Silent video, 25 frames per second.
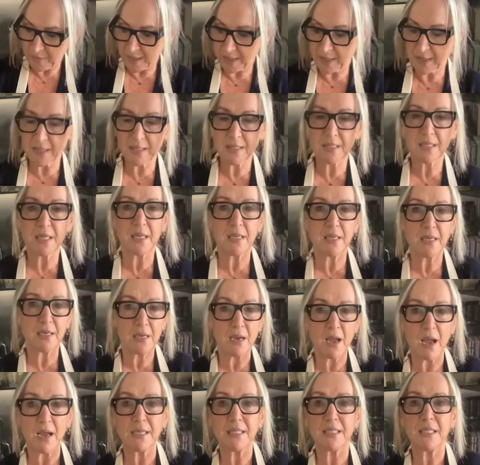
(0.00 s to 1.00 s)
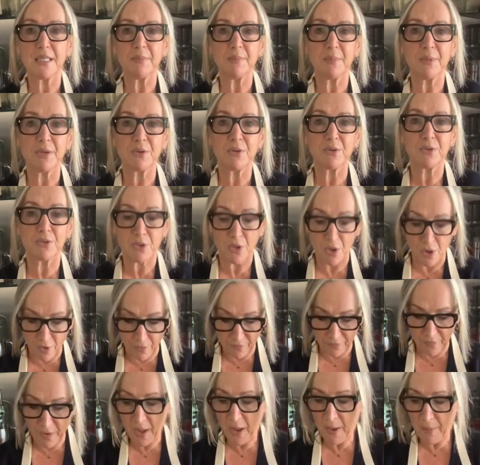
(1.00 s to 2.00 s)
This is 90 mils
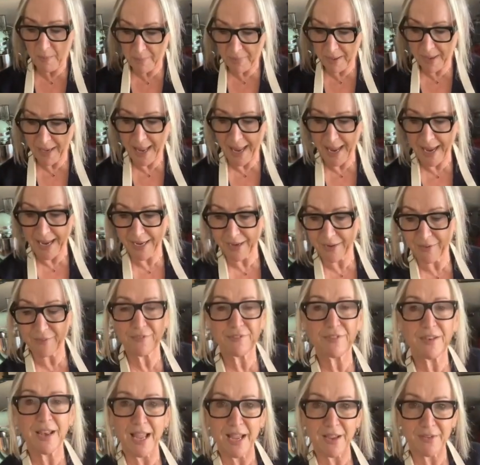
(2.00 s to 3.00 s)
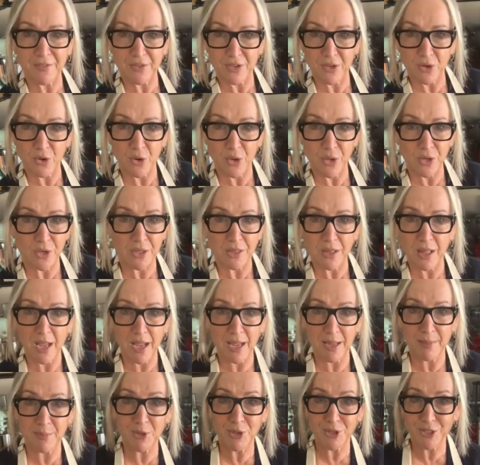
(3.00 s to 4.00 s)
of plain flavoured oil.
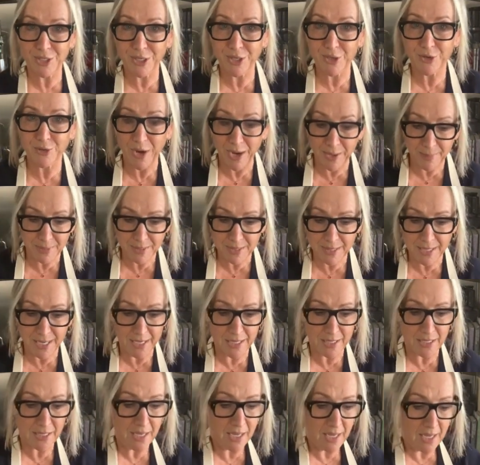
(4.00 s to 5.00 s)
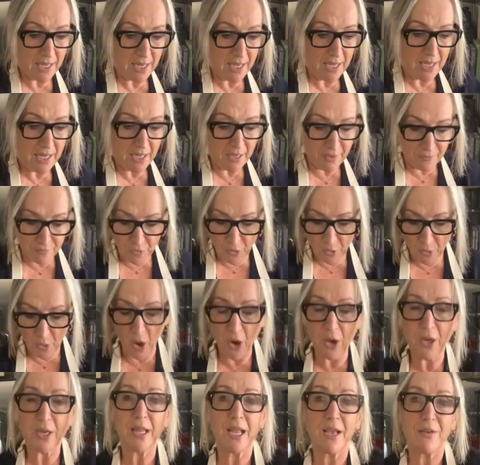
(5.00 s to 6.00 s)
I'm using grapeseed. If you
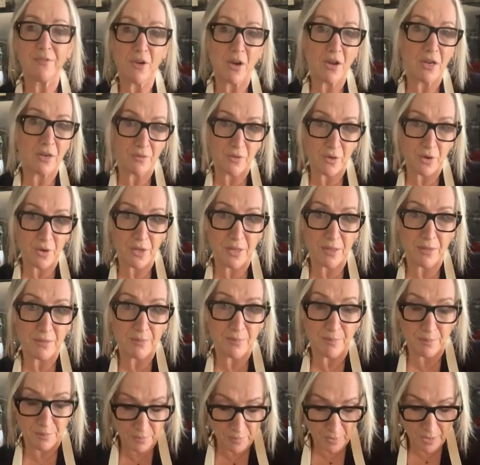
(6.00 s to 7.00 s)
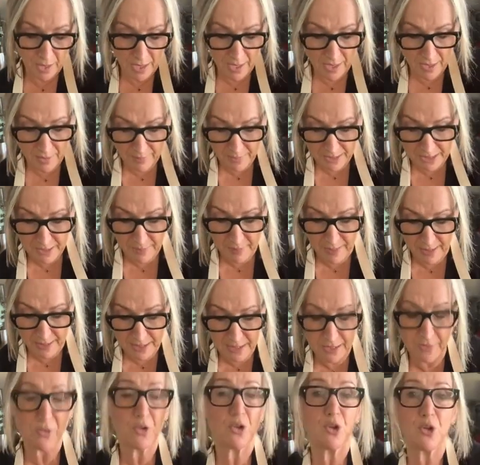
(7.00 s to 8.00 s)
only have olive oil, it's
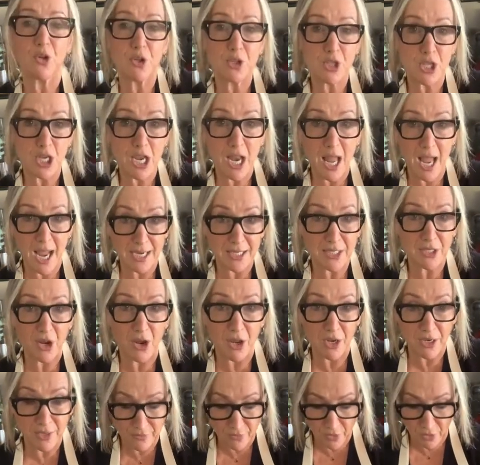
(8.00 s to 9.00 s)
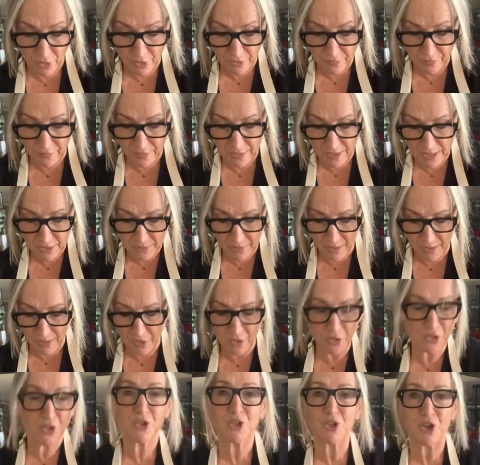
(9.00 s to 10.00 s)
best if you use lighter olive oil for this one,
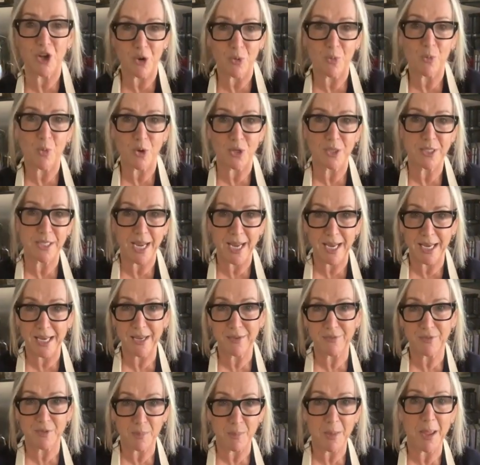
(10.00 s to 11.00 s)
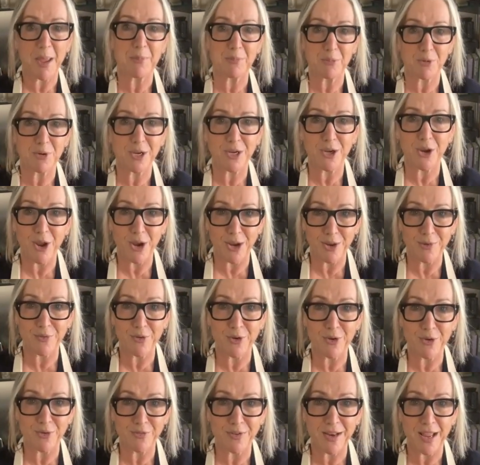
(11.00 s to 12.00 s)
because you don't want any of the peppery
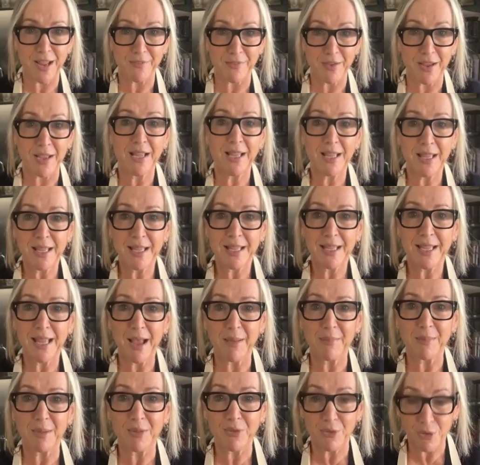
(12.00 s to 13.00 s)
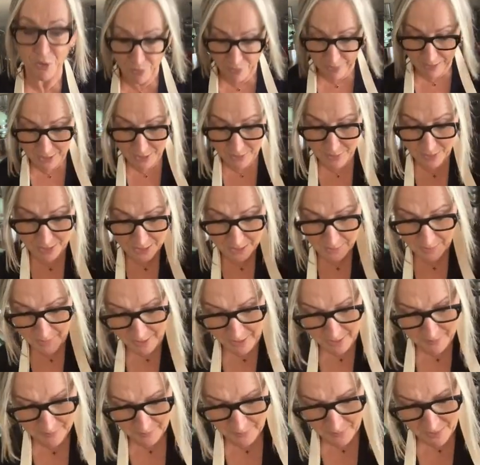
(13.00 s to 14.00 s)
olive oil flavour coming through in this
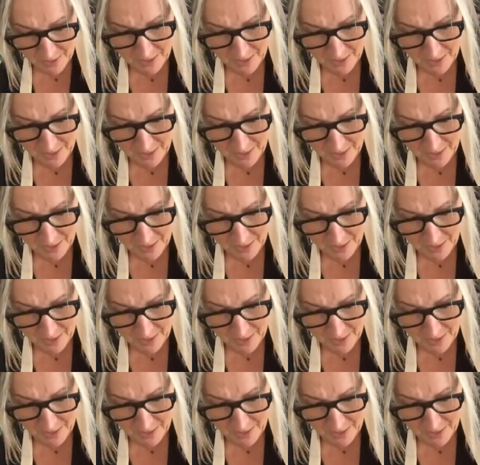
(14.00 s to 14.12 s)
recipe.